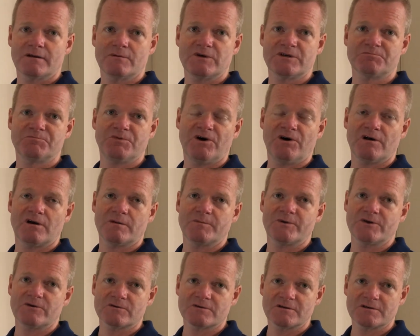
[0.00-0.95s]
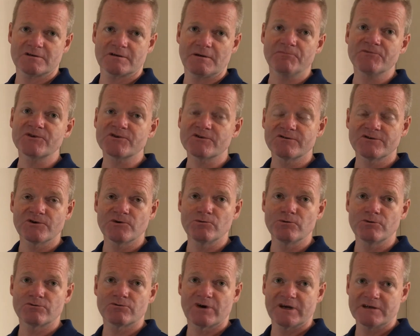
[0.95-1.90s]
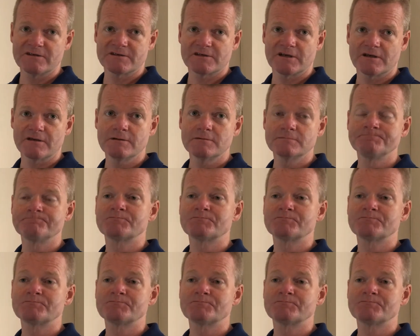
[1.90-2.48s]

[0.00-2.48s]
Well, that's partly because it's something to do with racing,